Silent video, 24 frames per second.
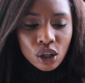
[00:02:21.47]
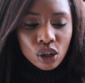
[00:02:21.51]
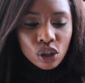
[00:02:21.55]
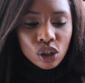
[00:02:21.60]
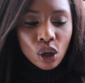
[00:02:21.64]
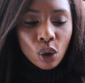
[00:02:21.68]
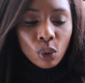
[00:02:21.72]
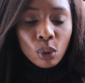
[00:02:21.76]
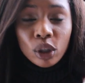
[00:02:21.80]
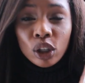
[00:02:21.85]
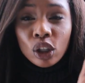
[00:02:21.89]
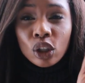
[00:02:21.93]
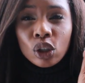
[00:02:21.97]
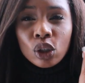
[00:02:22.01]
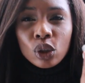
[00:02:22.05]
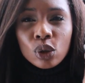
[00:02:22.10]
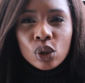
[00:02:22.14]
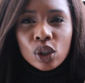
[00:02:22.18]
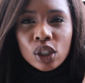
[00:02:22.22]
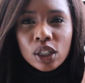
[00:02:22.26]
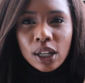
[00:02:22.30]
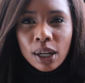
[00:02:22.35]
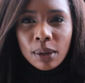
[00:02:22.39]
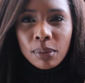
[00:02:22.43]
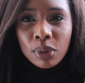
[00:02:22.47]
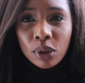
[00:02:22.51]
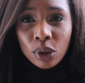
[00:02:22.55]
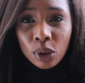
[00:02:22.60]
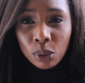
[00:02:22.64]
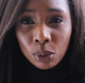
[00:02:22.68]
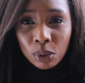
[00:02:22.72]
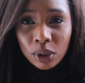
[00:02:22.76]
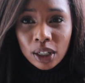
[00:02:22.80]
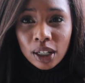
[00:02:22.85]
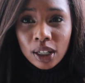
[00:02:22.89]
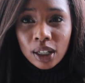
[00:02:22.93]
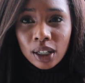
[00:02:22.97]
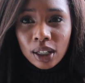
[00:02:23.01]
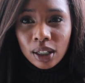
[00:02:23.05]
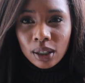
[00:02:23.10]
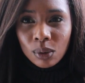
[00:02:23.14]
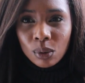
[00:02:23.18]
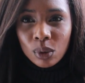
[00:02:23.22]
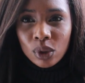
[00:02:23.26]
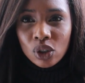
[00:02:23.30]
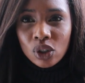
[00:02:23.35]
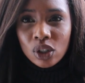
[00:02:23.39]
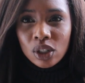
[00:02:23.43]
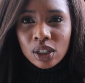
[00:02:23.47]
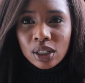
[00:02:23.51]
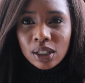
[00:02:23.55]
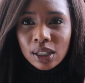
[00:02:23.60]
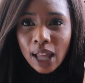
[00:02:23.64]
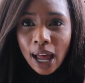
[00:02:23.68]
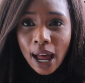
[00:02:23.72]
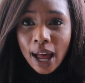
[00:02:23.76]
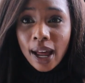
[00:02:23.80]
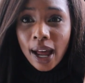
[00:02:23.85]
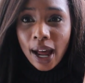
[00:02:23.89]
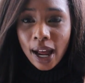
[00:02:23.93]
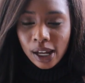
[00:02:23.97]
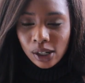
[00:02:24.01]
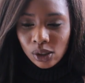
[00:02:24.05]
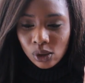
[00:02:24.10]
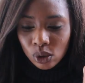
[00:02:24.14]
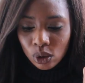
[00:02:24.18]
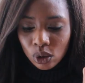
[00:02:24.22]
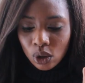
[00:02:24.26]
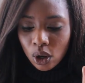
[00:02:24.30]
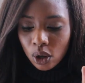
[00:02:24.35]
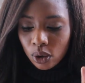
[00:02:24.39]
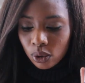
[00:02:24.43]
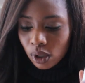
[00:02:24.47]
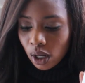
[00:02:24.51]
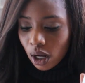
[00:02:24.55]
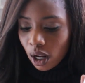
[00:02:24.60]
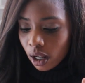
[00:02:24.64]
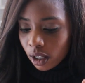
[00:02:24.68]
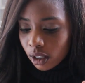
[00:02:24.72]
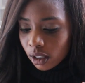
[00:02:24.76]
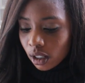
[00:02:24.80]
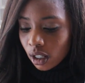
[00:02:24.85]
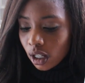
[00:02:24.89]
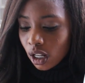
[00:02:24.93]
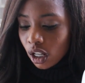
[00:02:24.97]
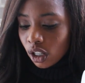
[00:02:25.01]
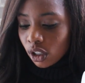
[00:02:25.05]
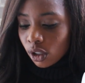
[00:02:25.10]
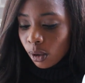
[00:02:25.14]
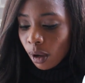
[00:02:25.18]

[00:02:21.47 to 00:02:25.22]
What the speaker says: So when you use step 3, which is that hydrocodone,